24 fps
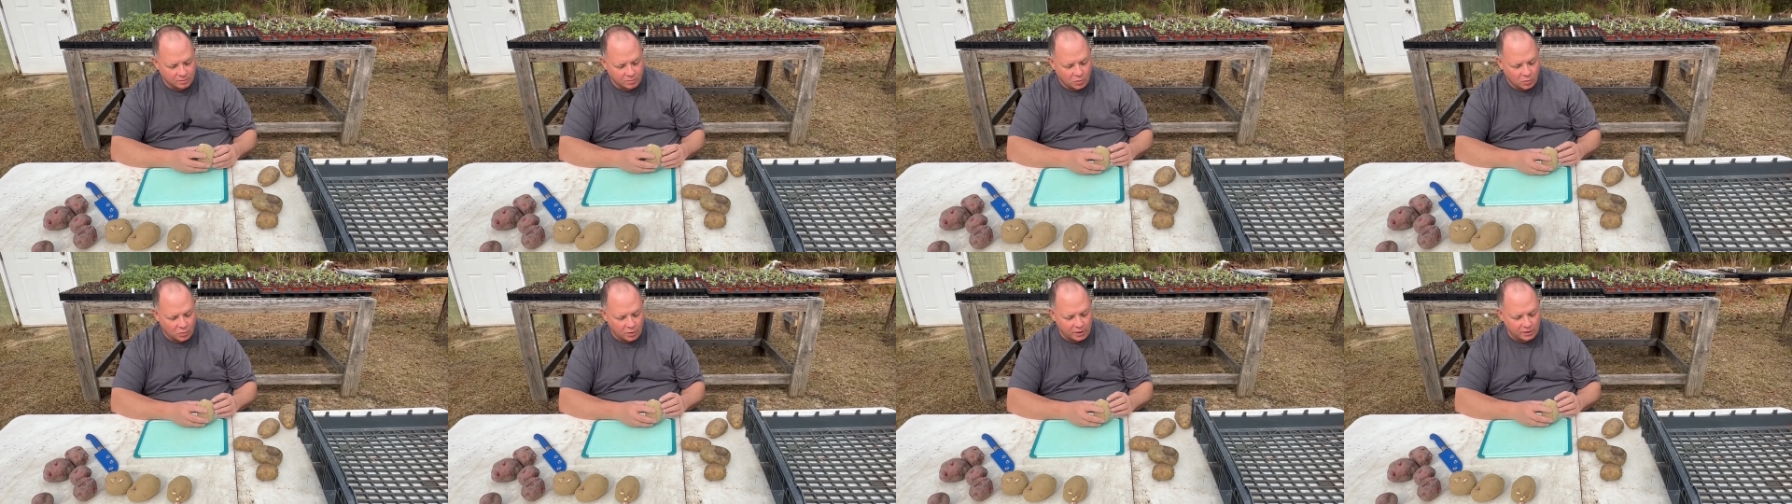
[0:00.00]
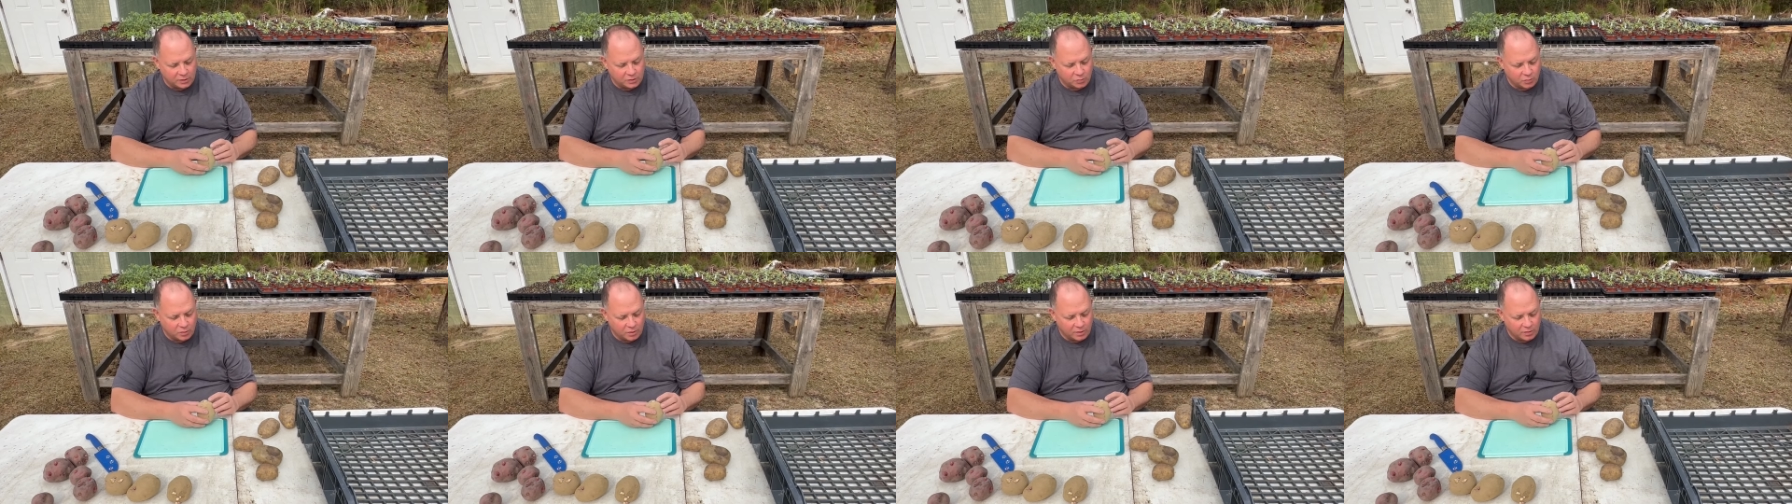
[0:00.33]

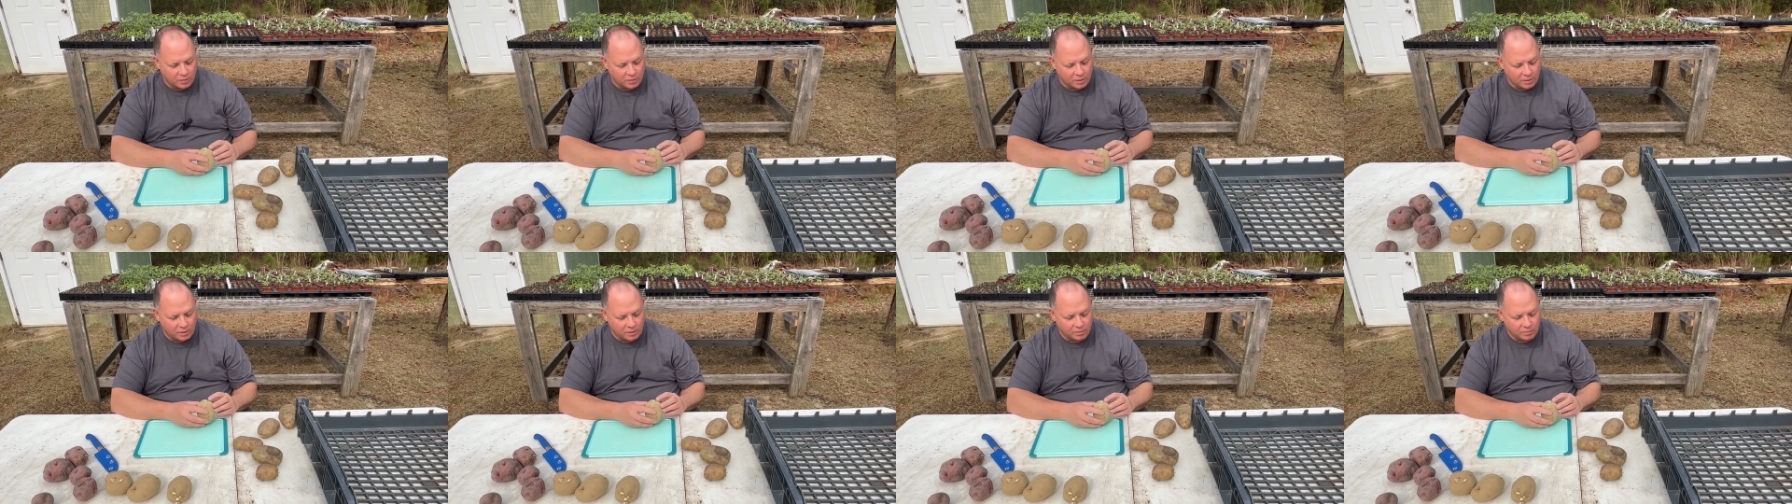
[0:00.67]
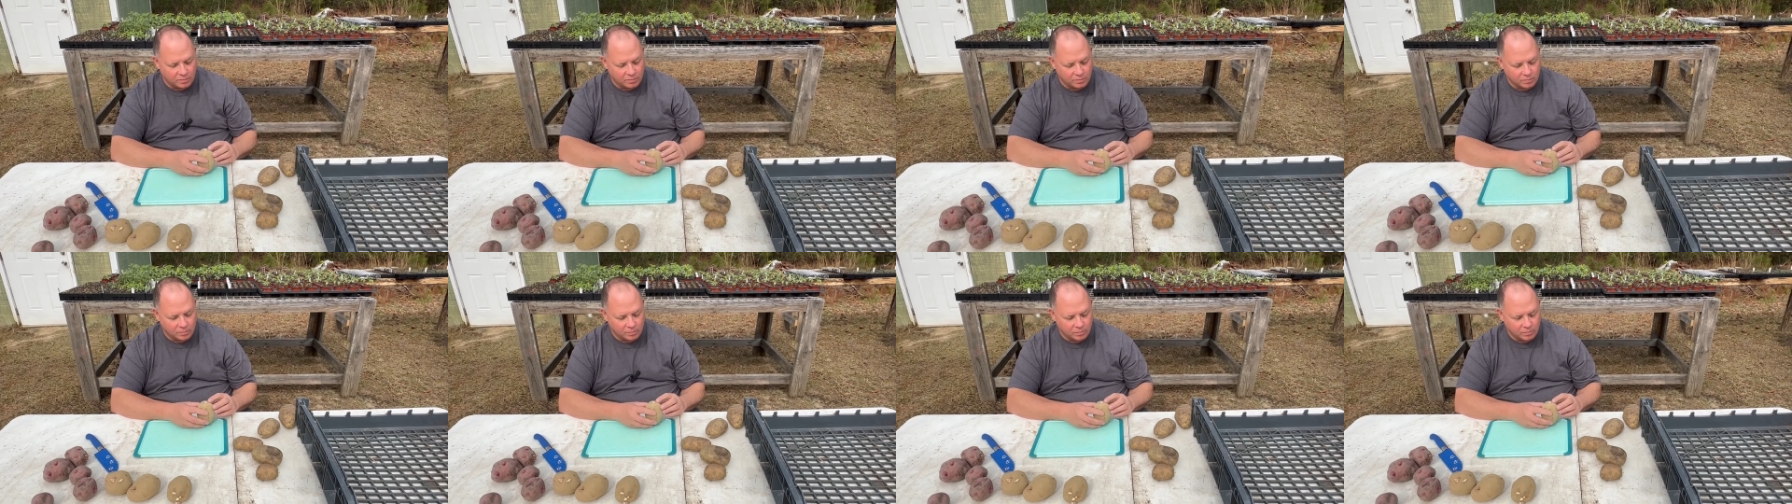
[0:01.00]
points where
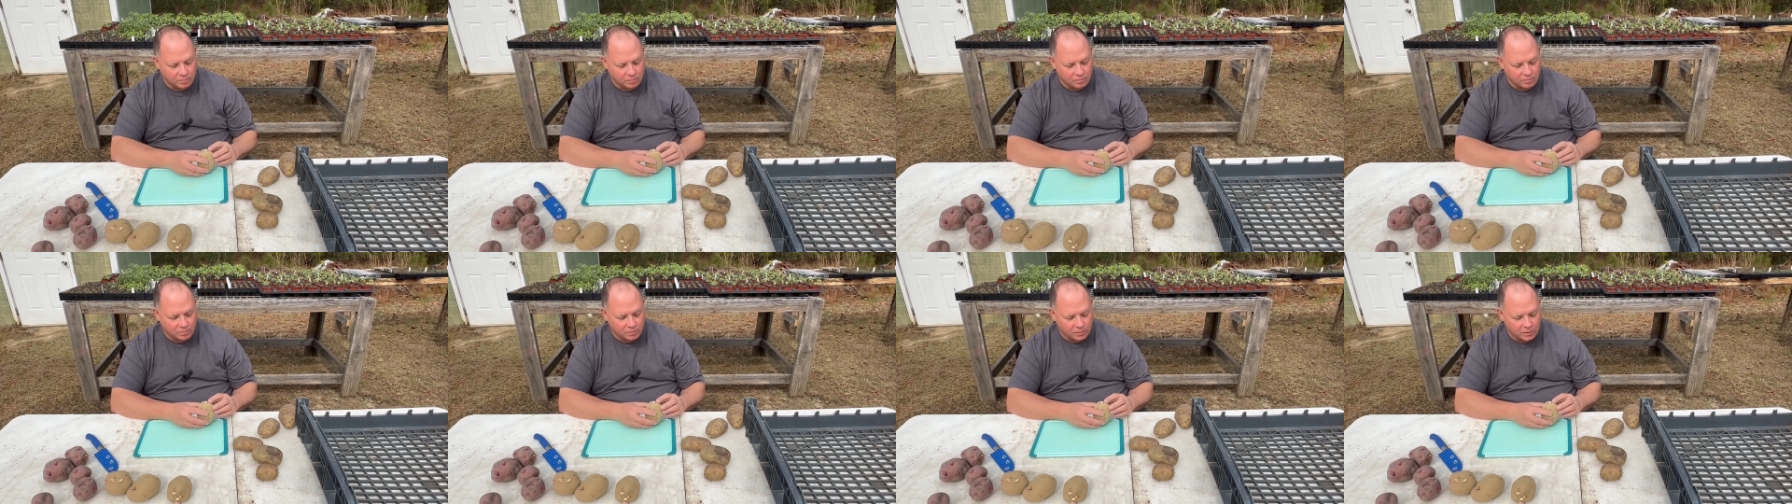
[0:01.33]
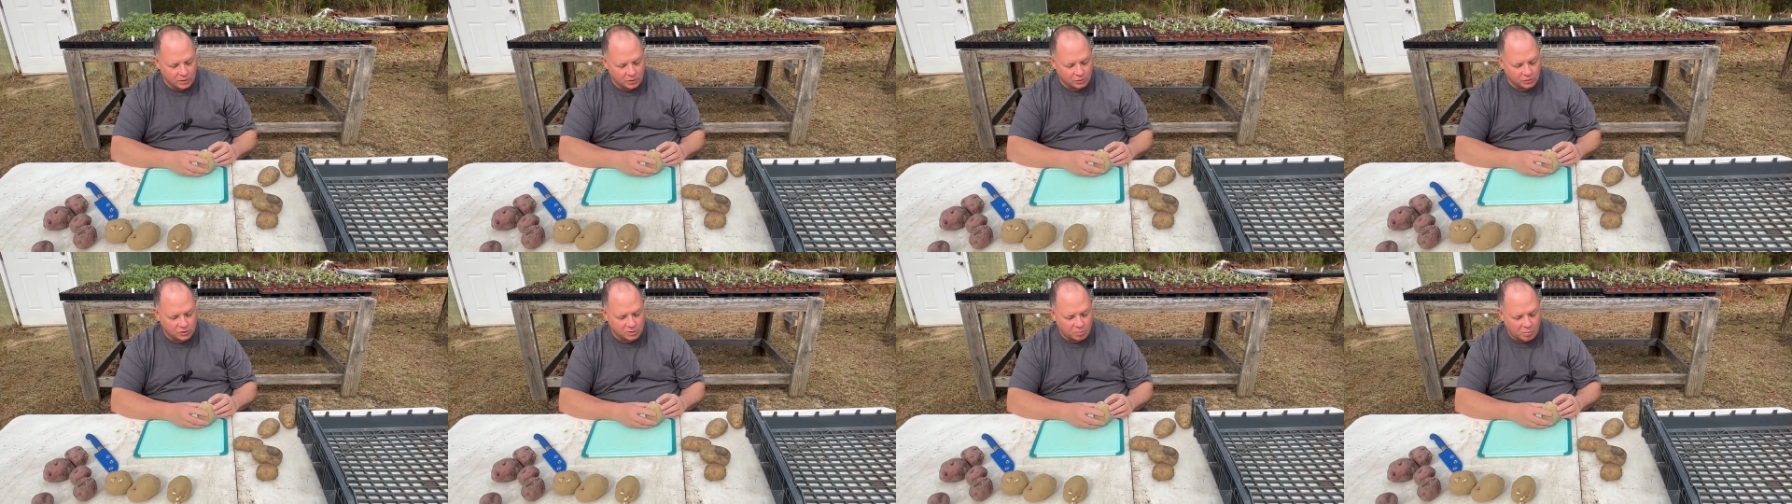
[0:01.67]

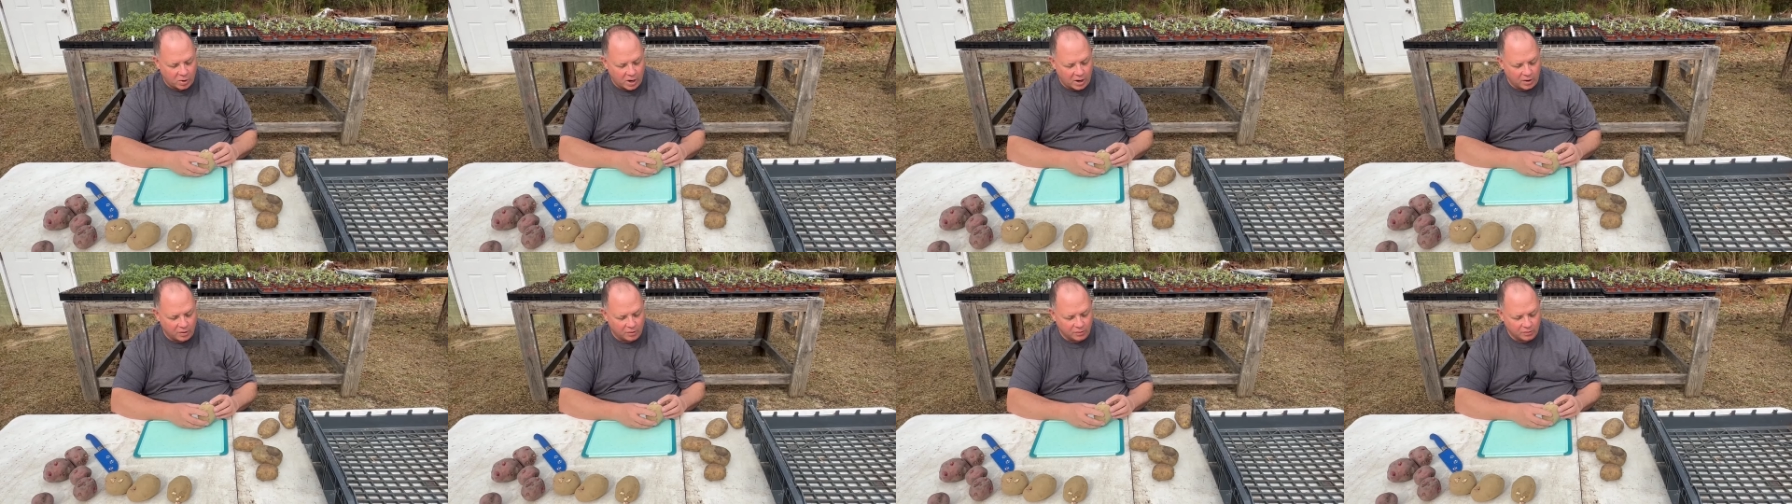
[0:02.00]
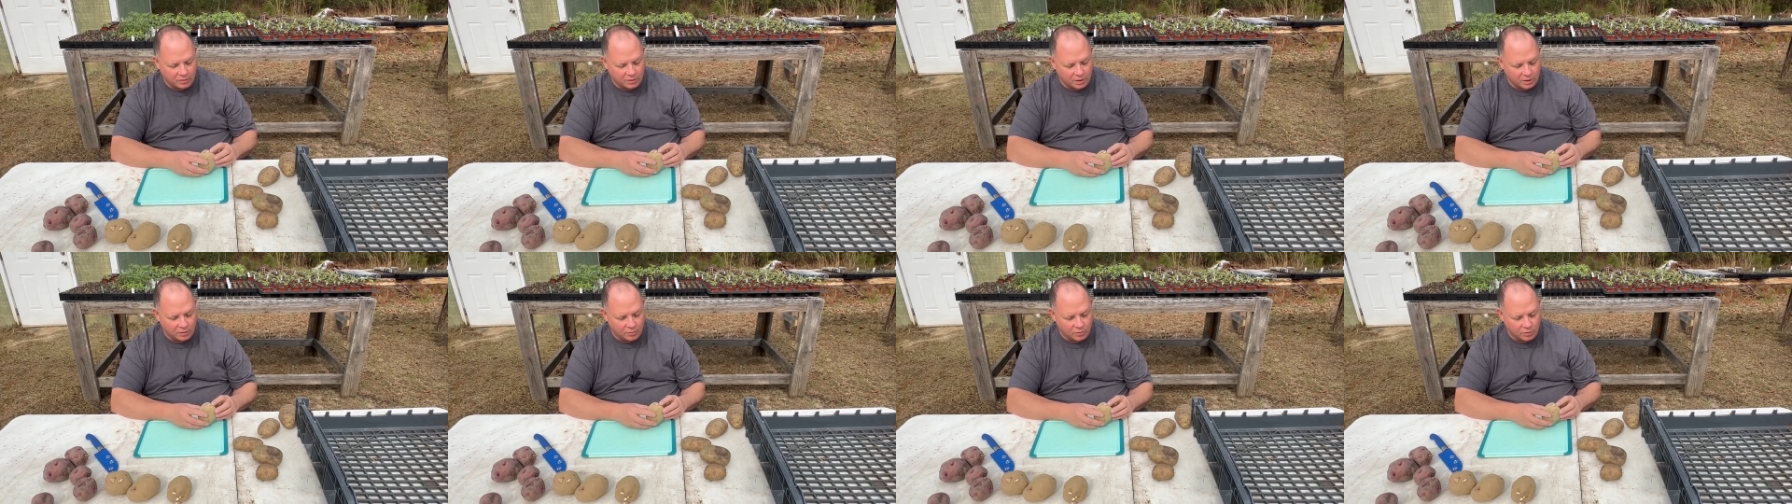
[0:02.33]
they'll sprout
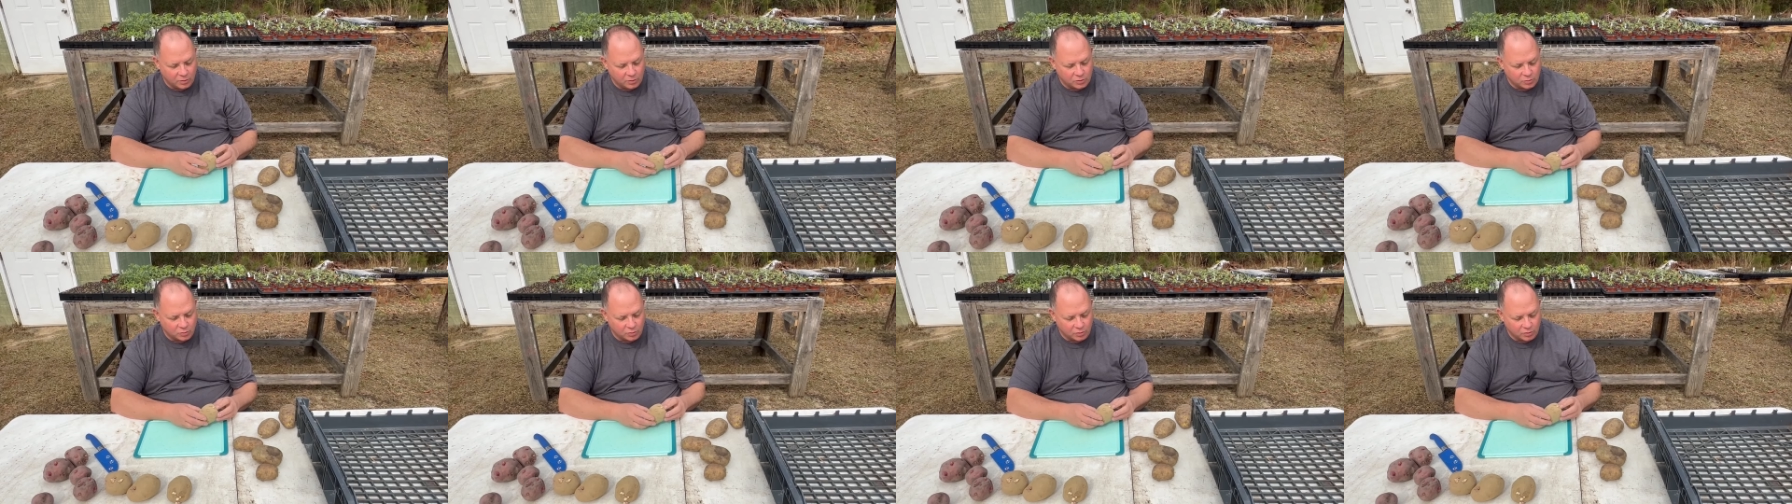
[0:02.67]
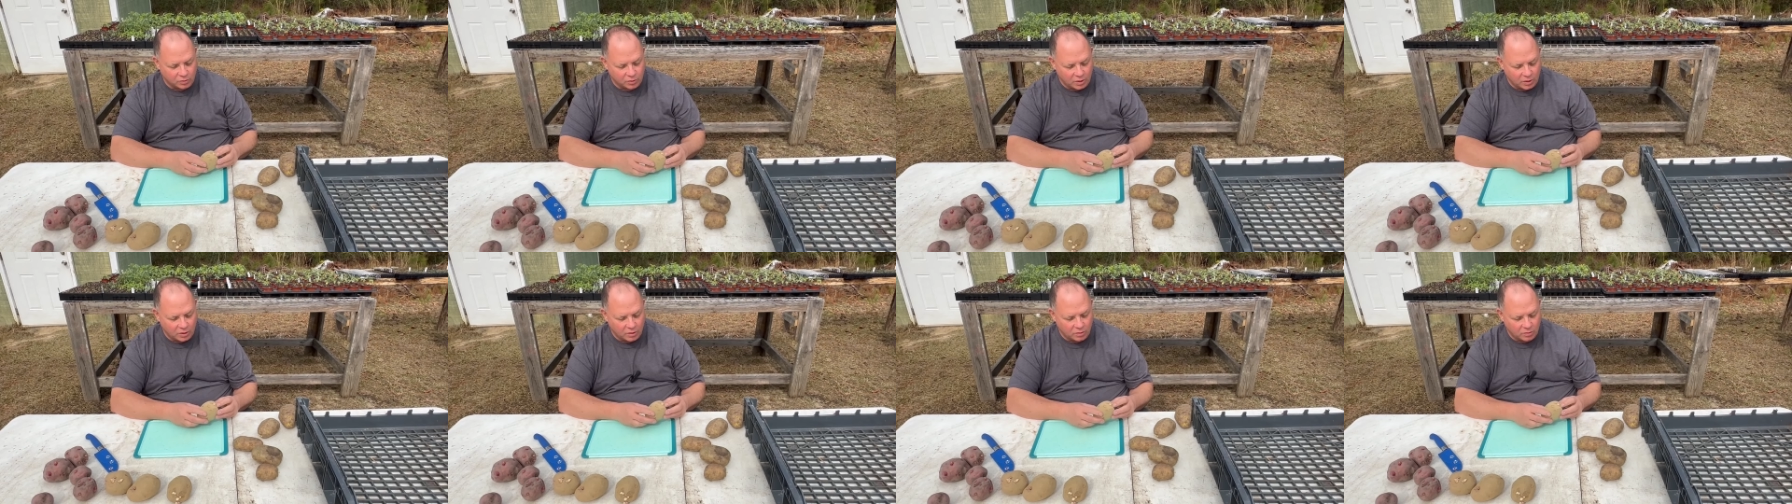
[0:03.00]
and roots will
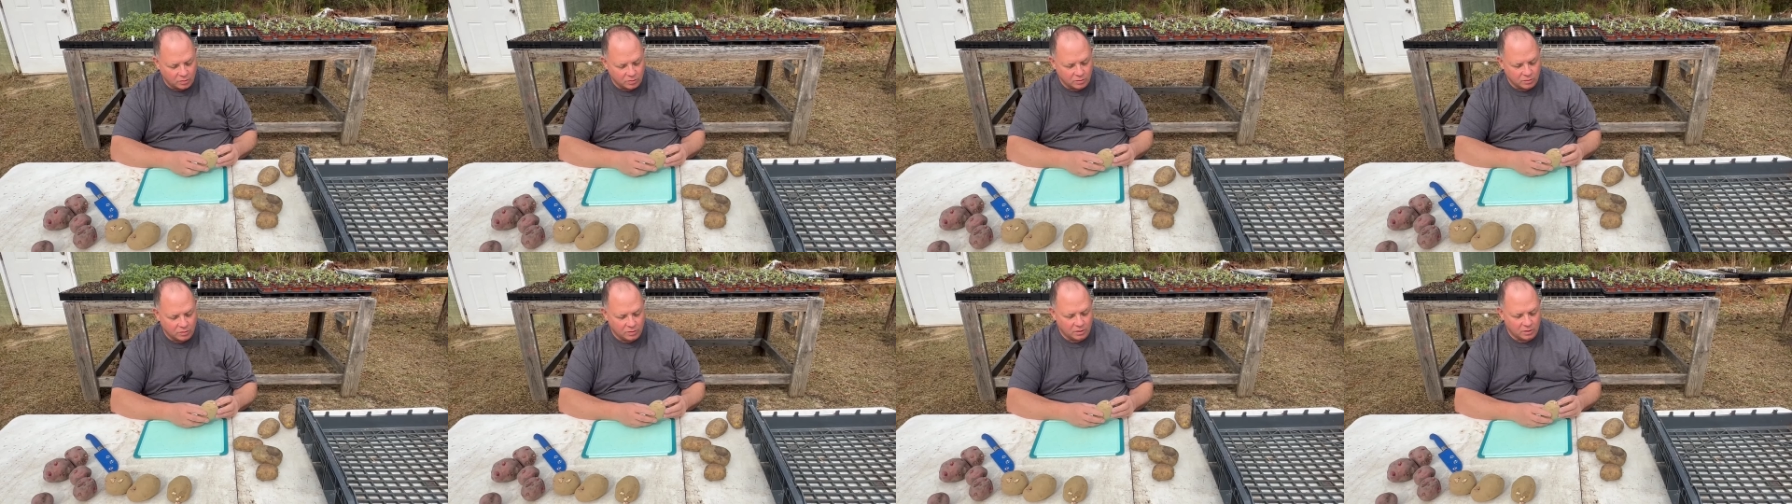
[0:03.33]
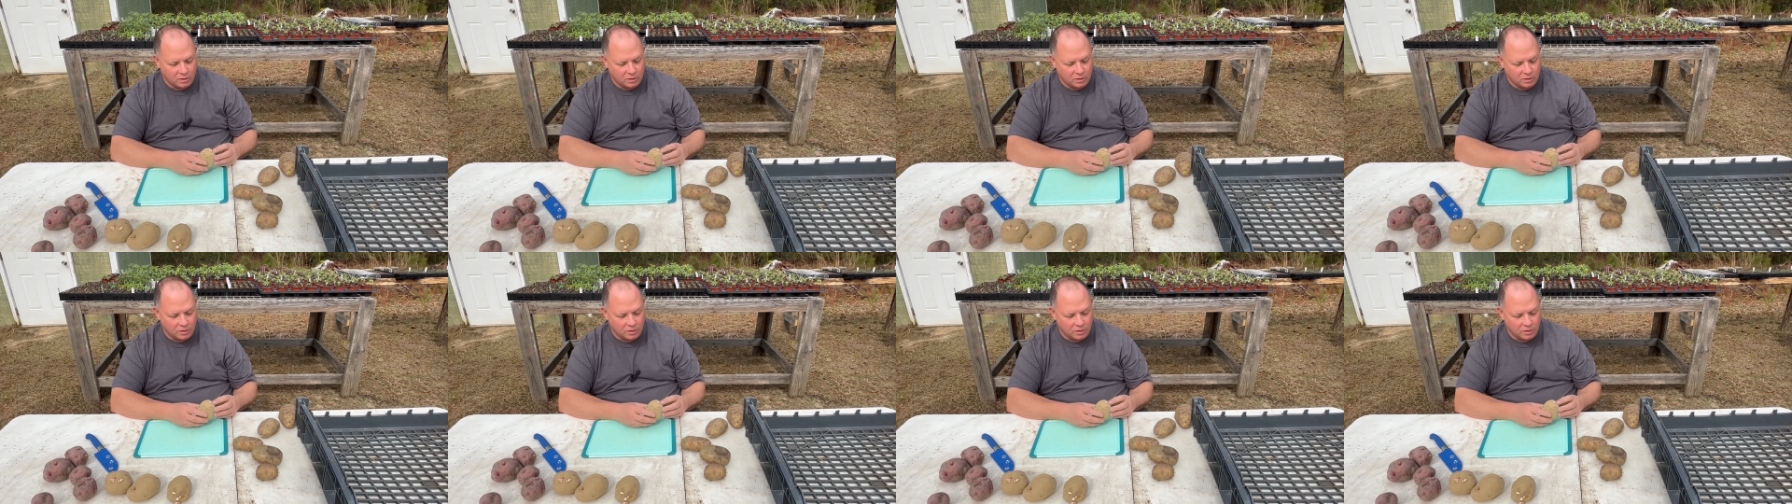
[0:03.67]
grow,